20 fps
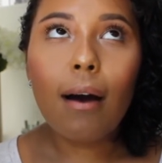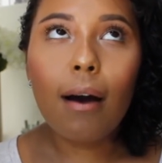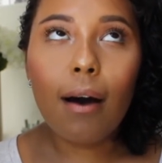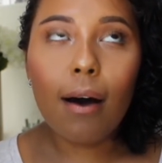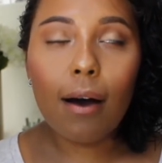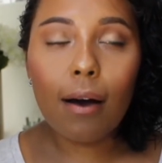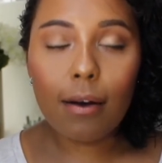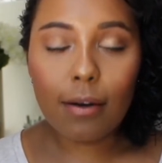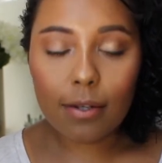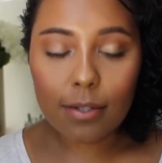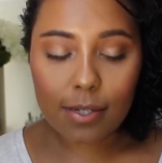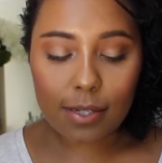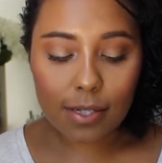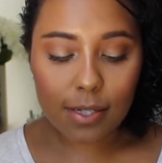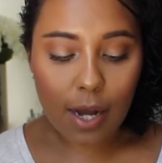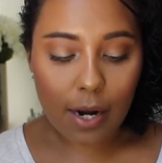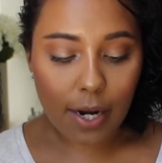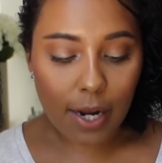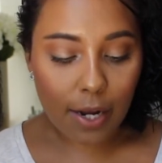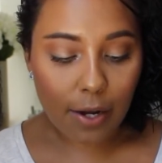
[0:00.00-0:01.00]
Oh,
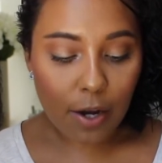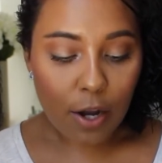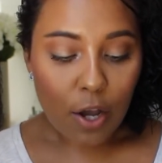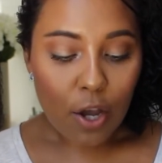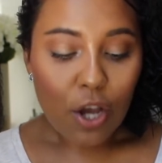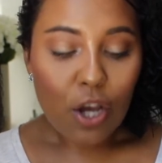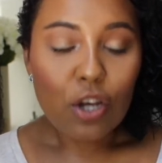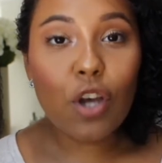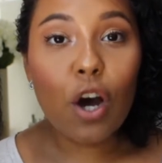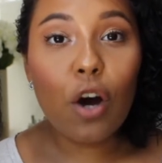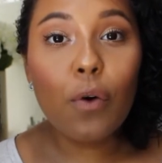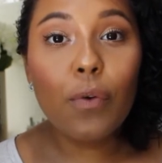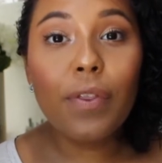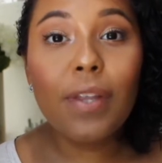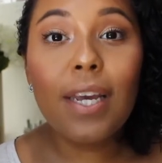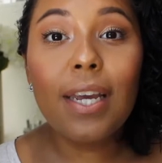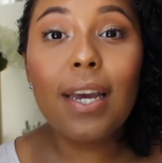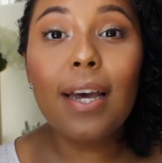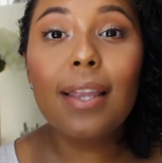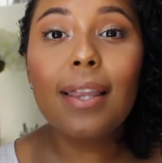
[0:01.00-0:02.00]
stunning. So
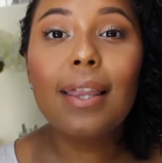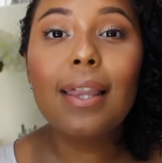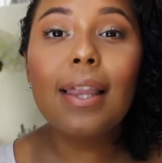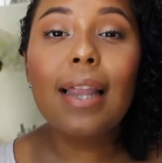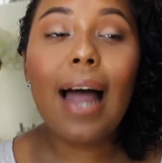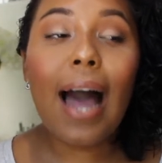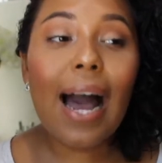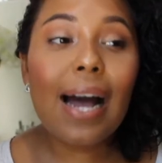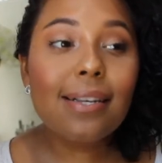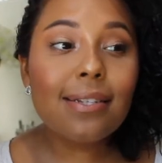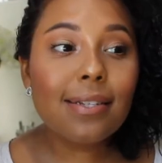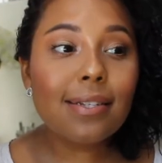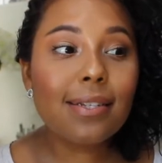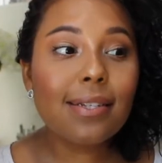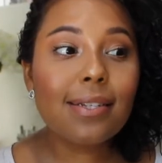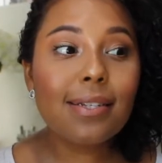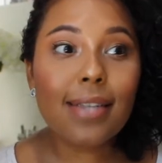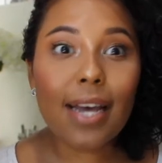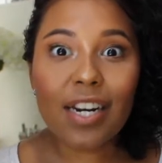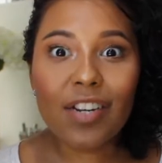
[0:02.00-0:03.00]
the last
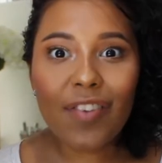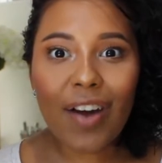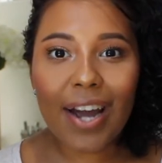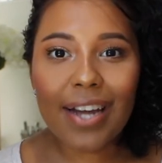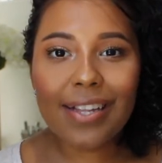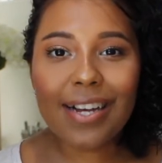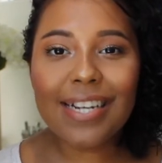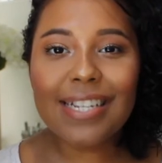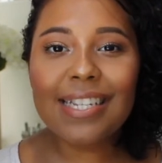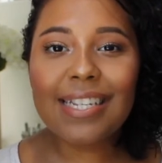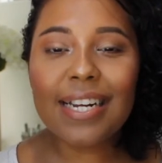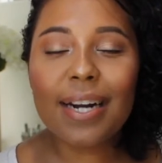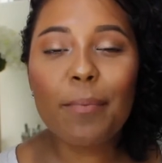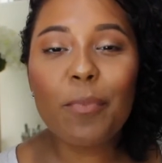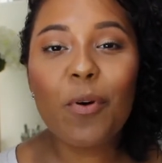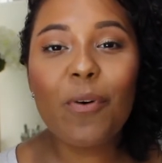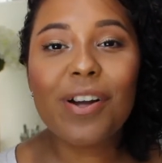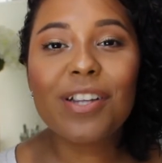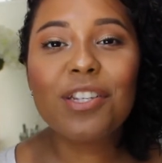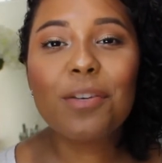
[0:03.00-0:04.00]
set of highlights that
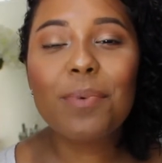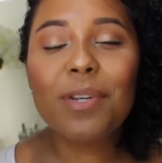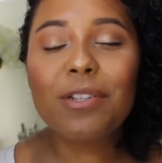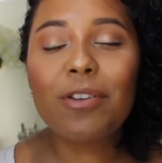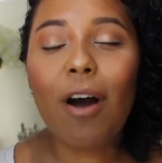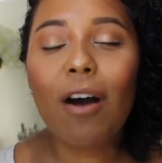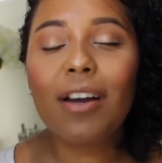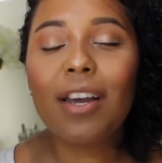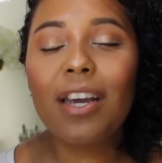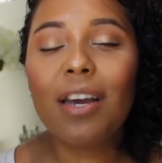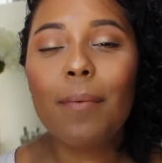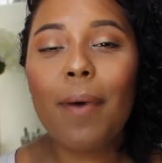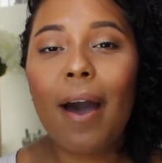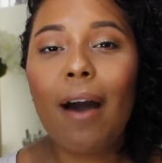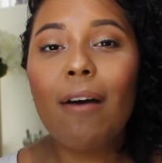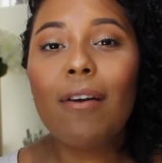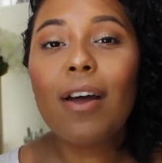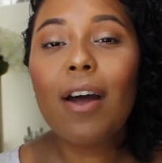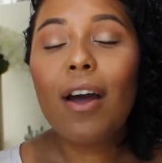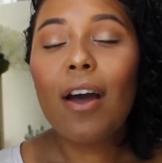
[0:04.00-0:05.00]
I'm going to be talking
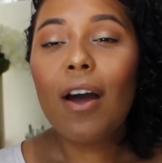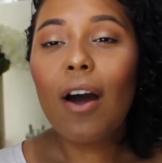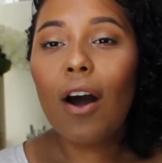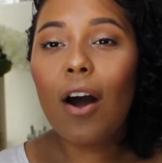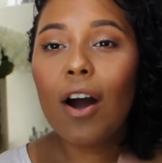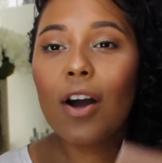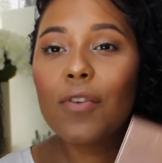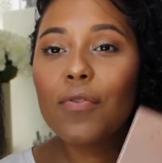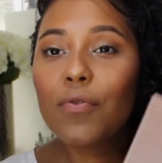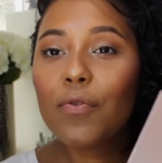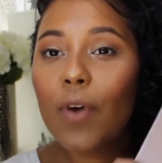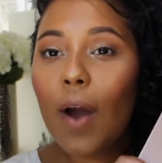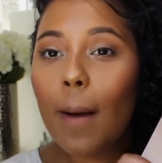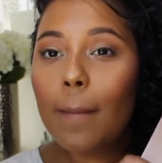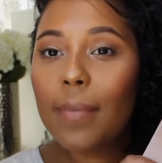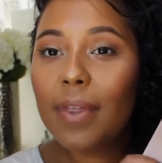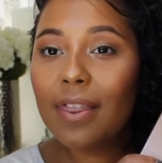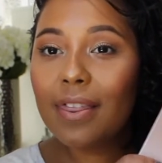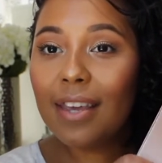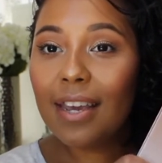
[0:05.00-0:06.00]
about are
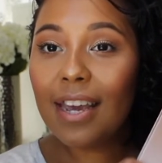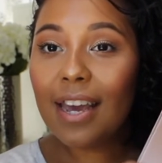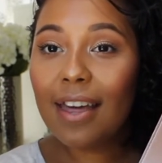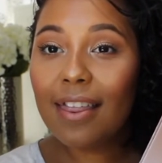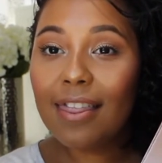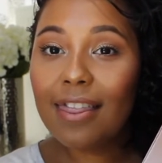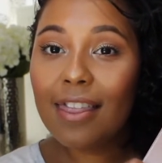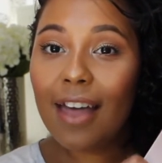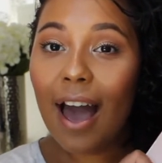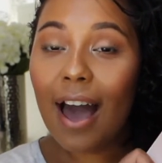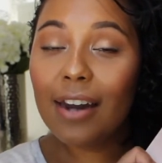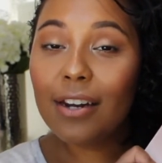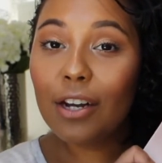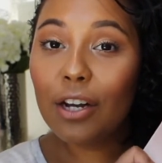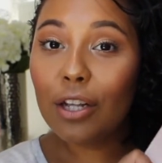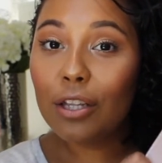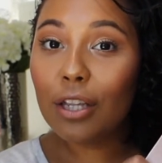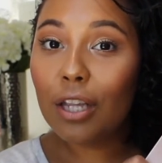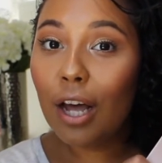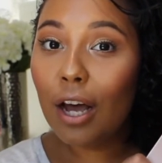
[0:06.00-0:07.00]
from the
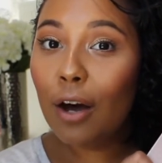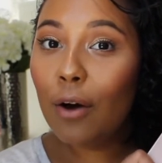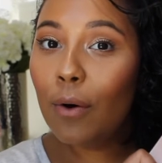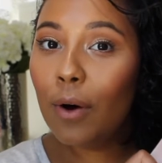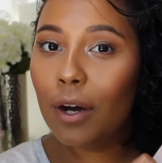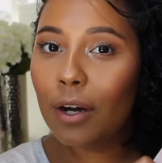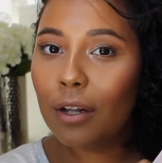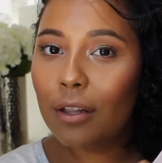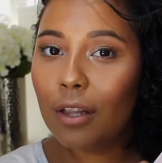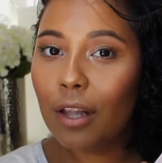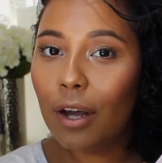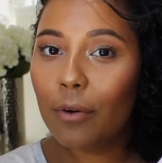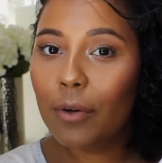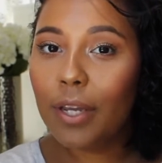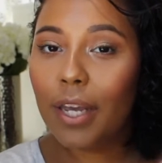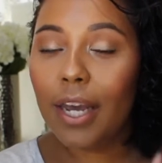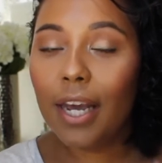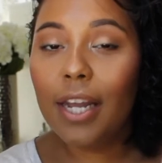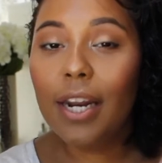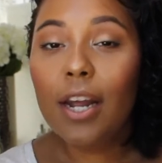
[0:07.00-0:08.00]
That Glow
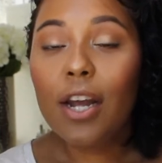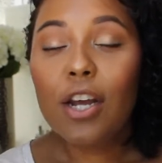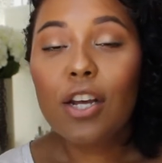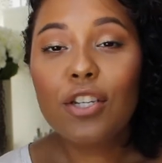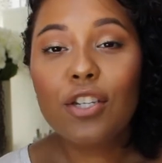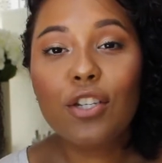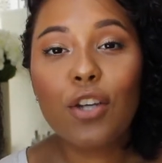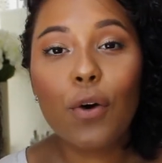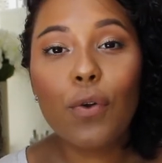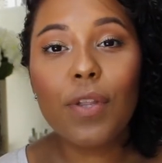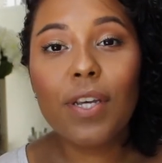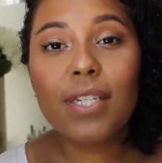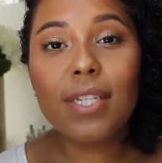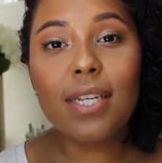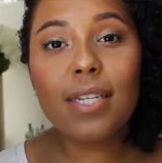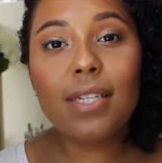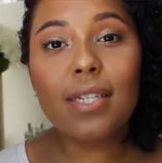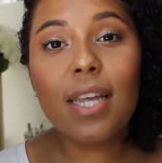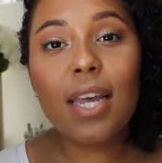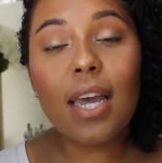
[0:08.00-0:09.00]
Kit. So this
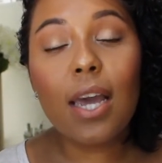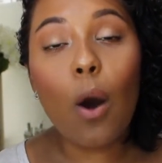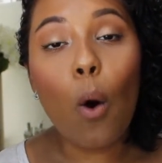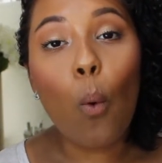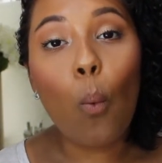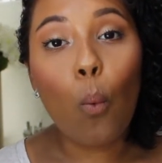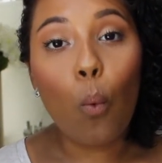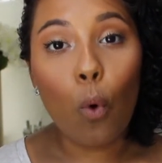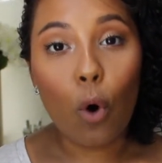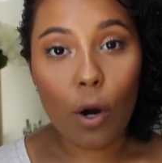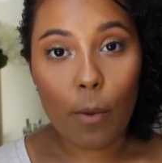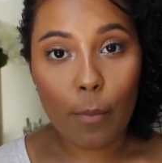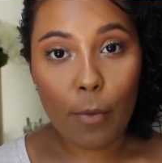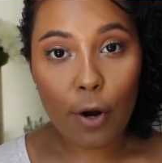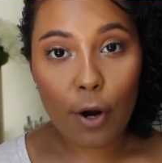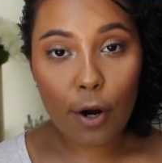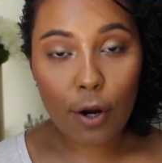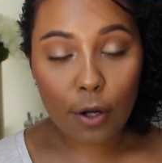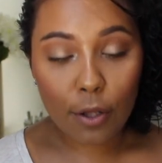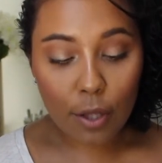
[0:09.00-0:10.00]
is the
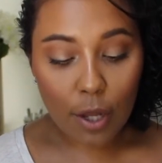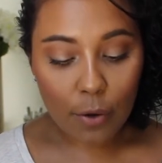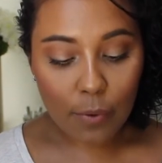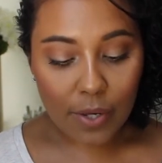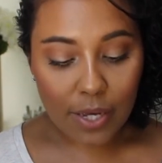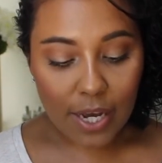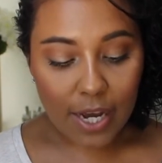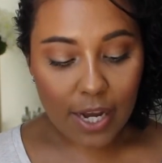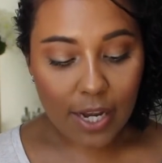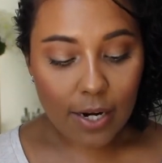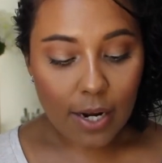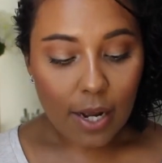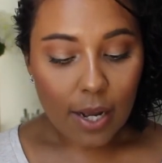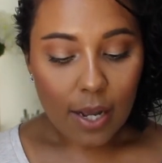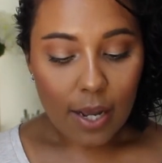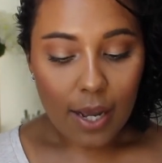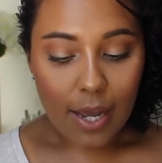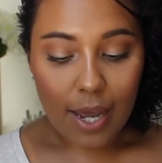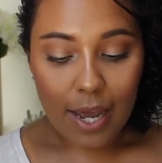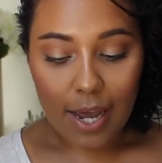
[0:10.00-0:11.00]
Warmer Glow Kit,
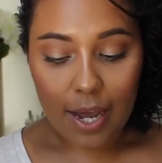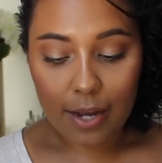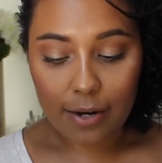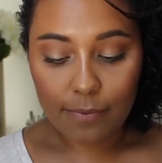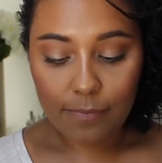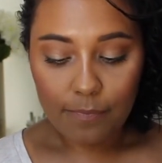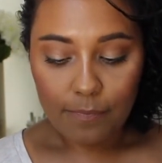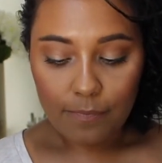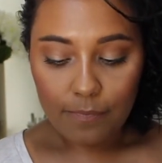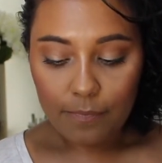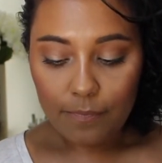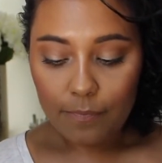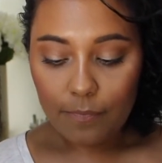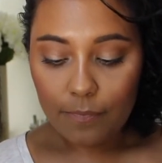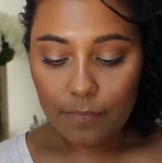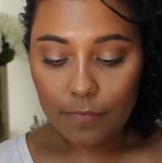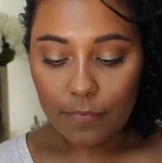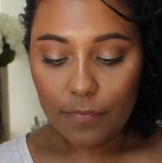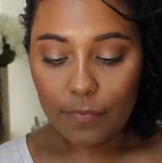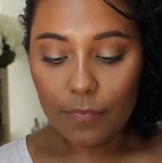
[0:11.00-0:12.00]
and
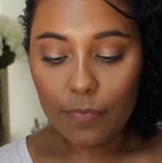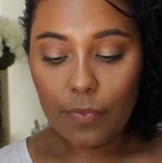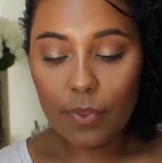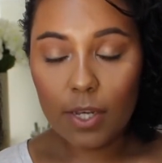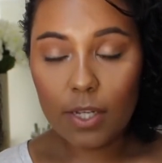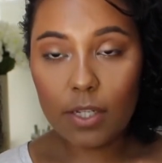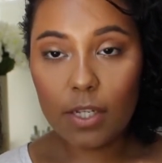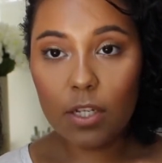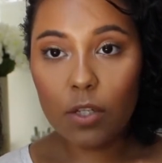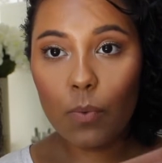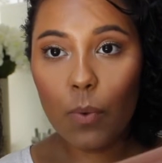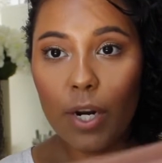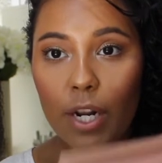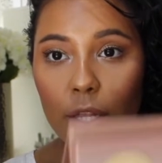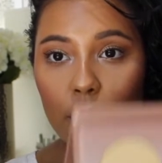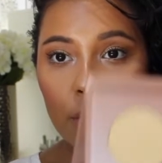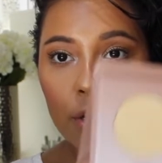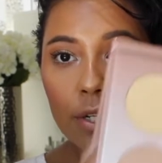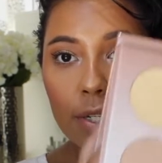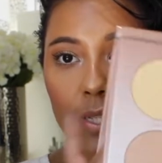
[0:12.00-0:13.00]
this is what
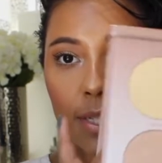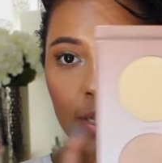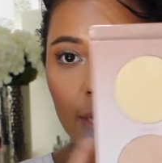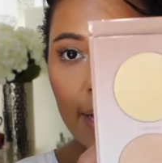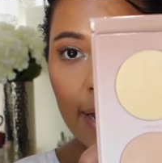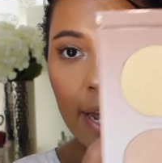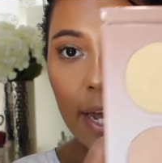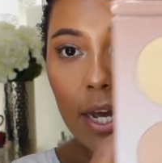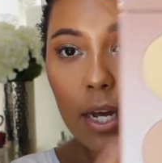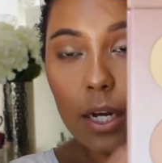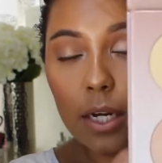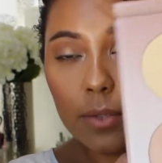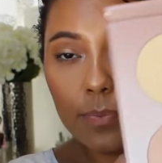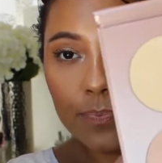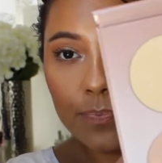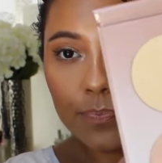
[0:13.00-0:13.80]
it looks like.